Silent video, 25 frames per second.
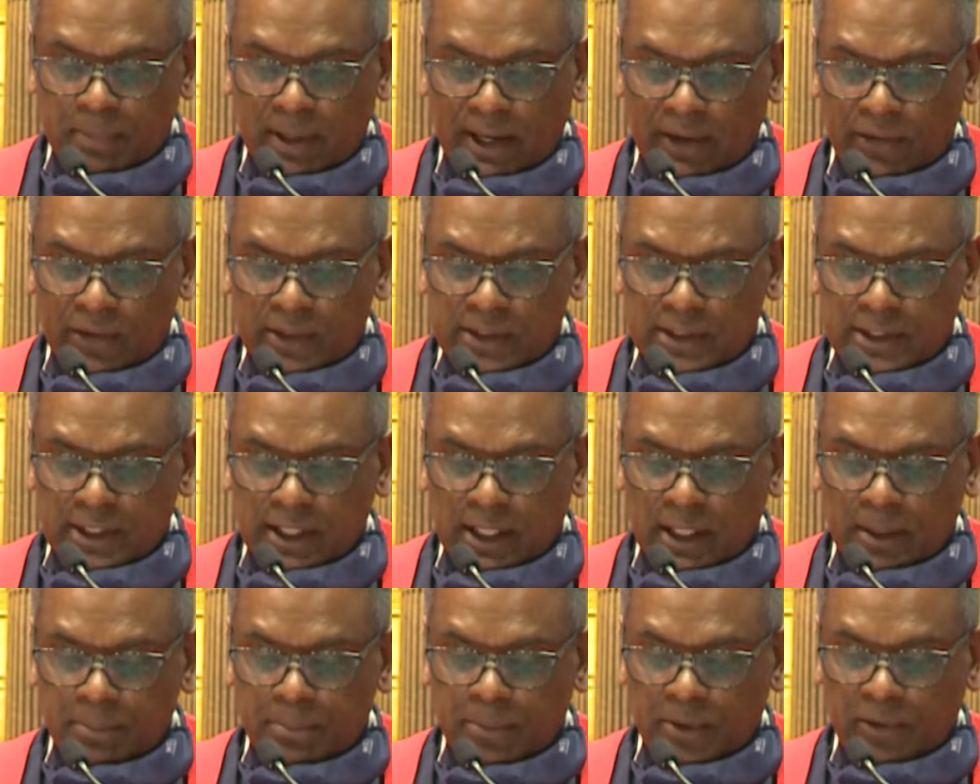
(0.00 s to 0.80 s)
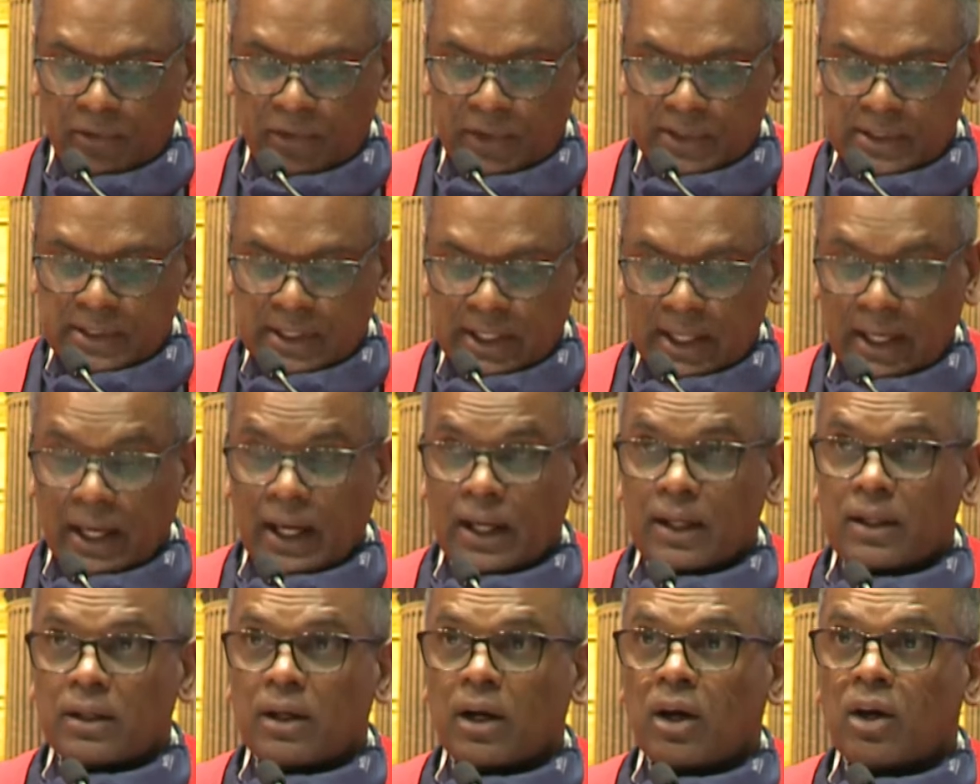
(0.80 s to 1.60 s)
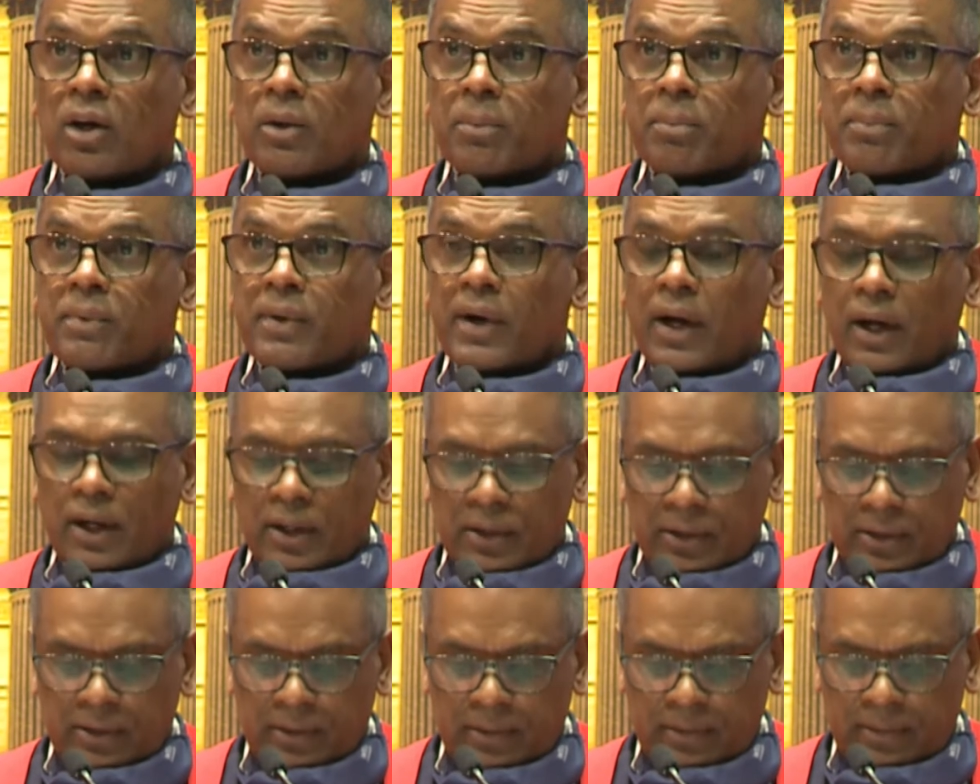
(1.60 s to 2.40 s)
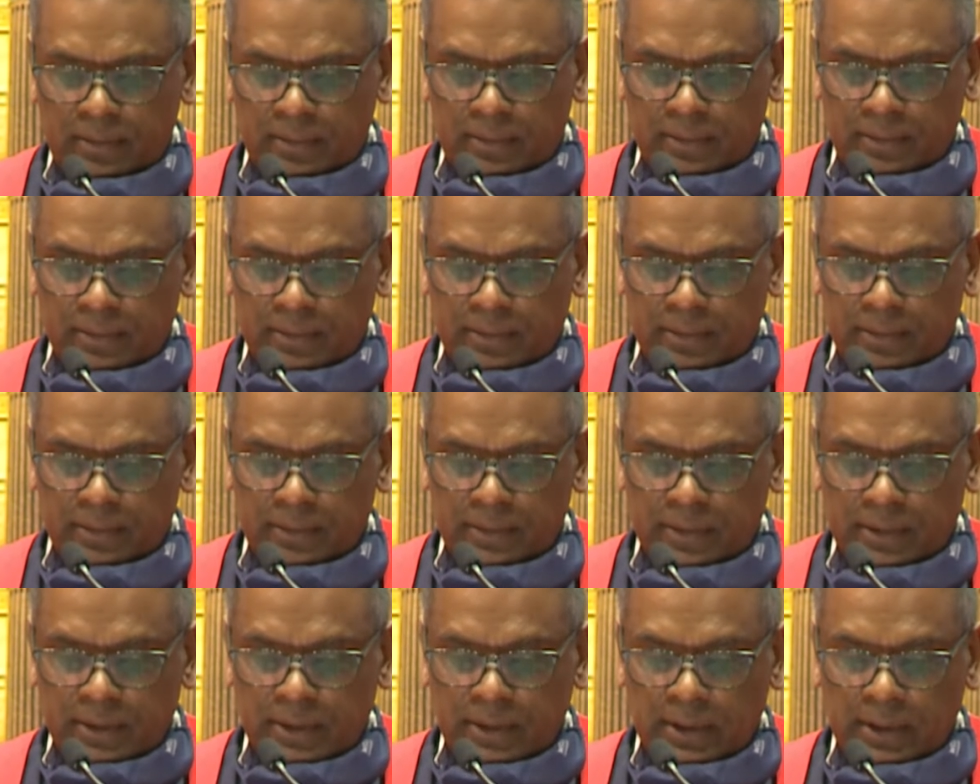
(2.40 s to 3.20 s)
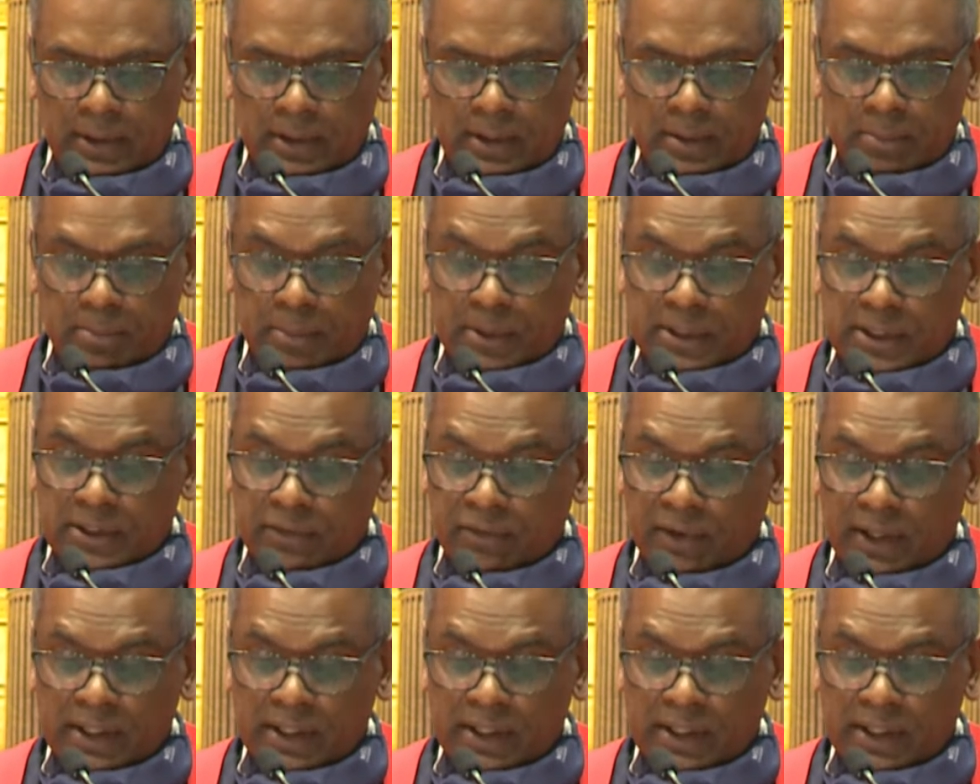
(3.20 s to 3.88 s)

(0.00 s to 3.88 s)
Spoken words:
Barrett, and Professor L.R. Brown. Mr.